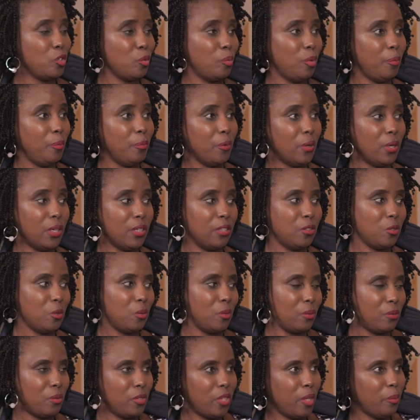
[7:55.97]
So people had
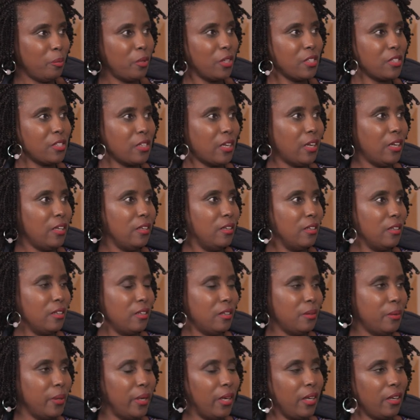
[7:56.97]
sort of stepped aside and
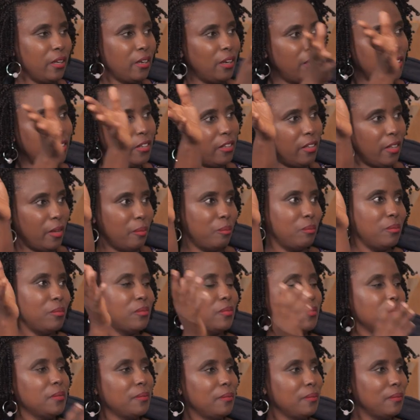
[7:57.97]
mm. they were hmm. like, let them,
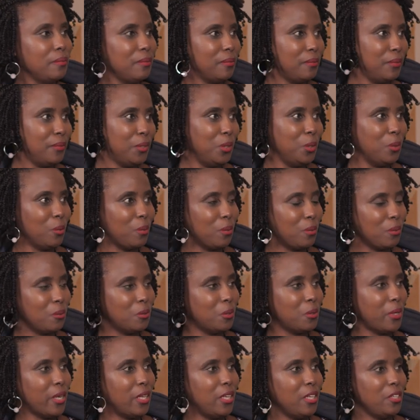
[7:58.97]
mm. you know,
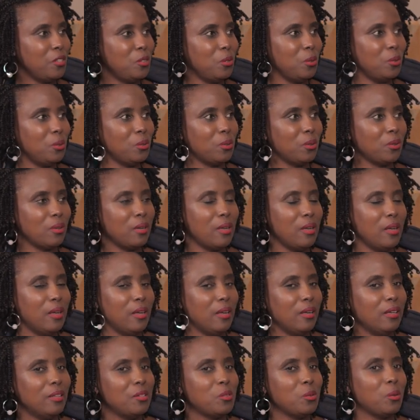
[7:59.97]
run the institution. Mm.